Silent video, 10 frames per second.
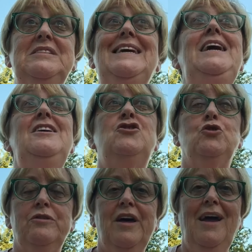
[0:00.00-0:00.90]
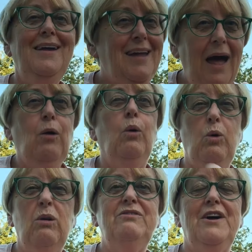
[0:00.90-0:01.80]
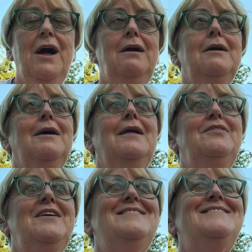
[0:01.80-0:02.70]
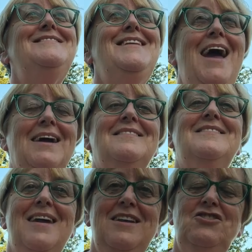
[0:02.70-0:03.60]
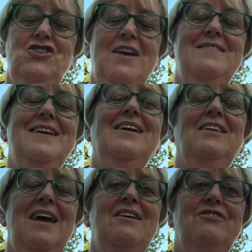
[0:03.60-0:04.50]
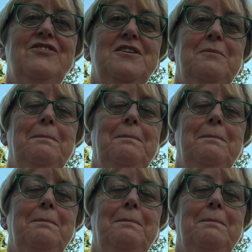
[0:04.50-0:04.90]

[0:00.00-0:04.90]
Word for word: each other get over this next energetic lift.